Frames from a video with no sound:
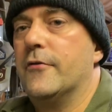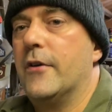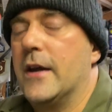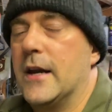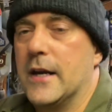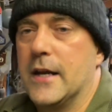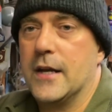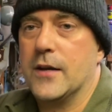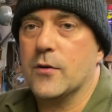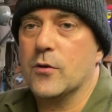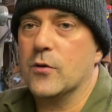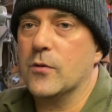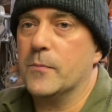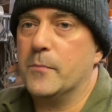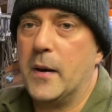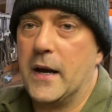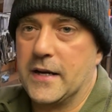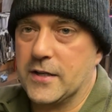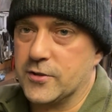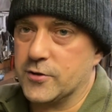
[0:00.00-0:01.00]
railing or
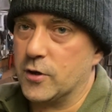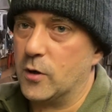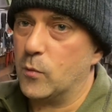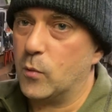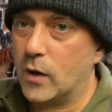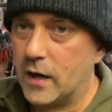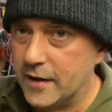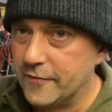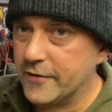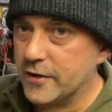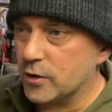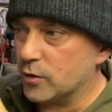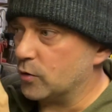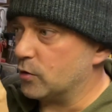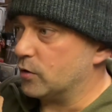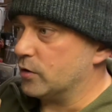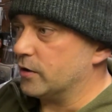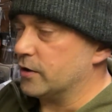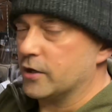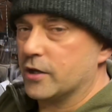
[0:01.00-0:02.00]
backstop, whatever
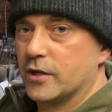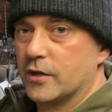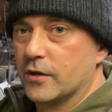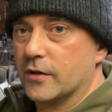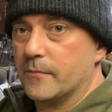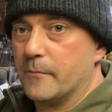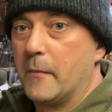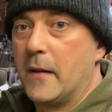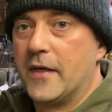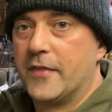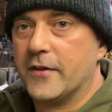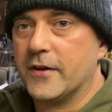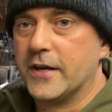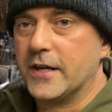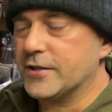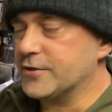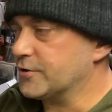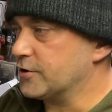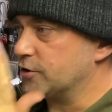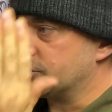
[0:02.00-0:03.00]
your method
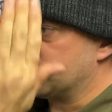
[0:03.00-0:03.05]
is to